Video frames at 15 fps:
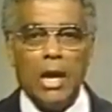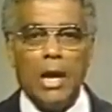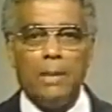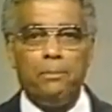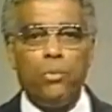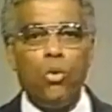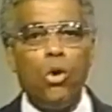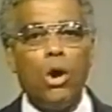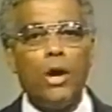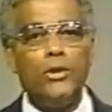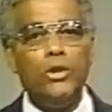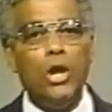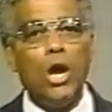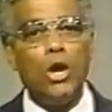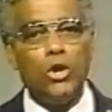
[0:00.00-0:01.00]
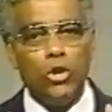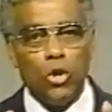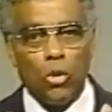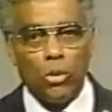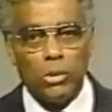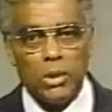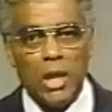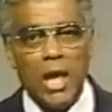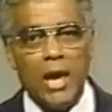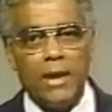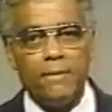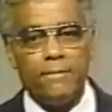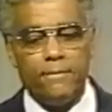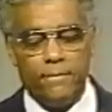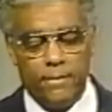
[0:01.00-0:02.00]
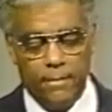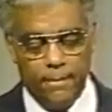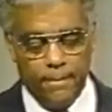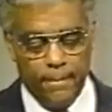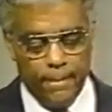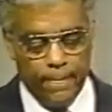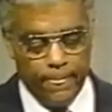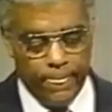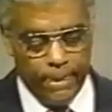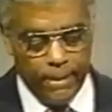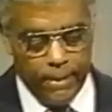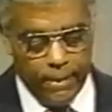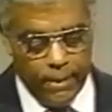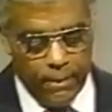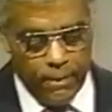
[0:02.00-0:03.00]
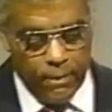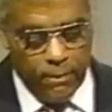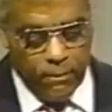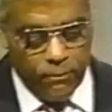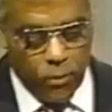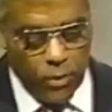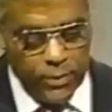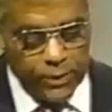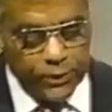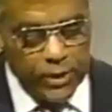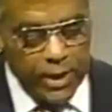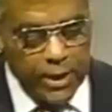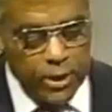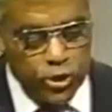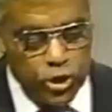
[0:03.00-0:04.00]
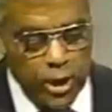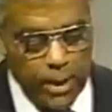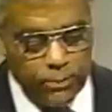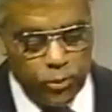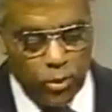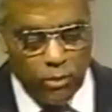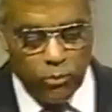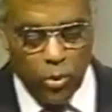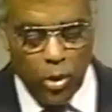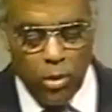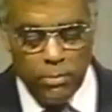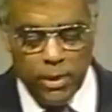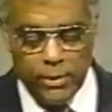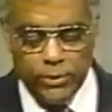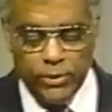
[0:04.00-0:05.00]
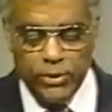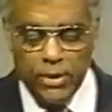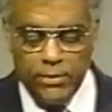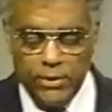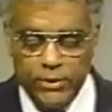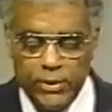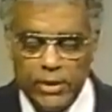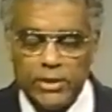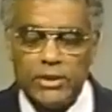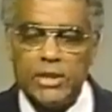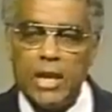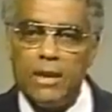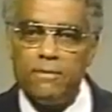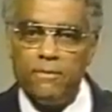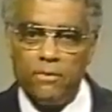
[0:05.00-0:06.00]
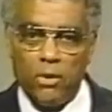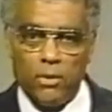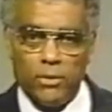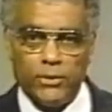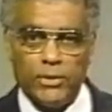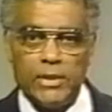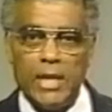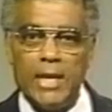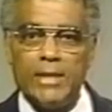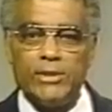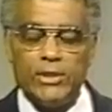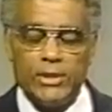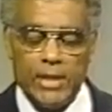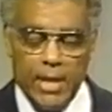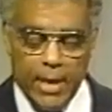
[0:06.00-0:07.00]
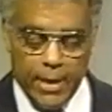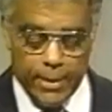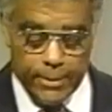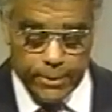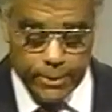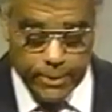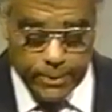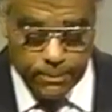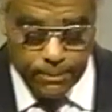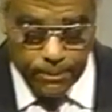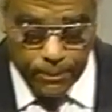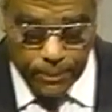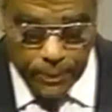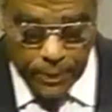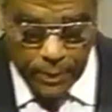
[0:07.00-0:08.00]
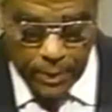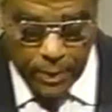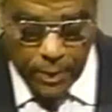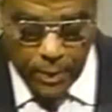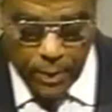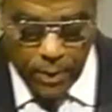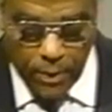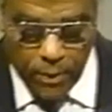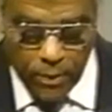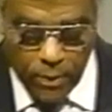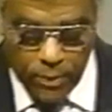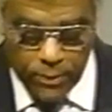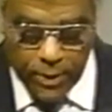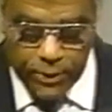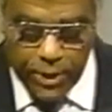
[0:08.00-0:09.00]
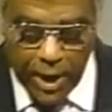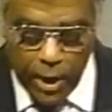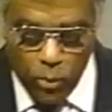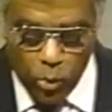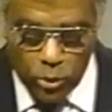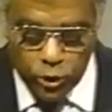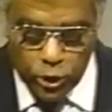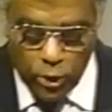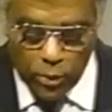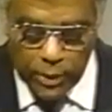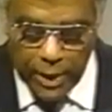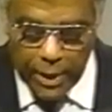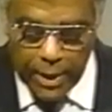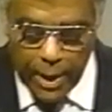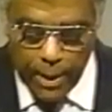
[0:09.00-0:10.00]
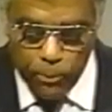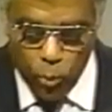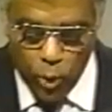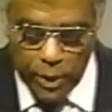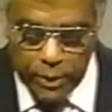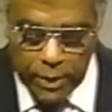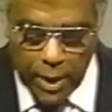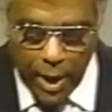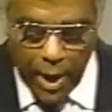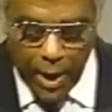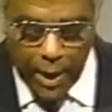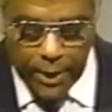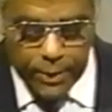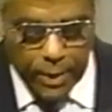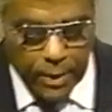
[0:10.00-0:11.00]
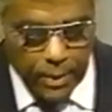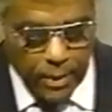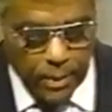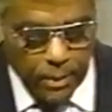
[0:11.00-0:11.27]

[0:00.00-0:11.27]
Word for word: upon your life. For in the second chapter of Romans, in the 16th verse, it says, The day will surely come when God,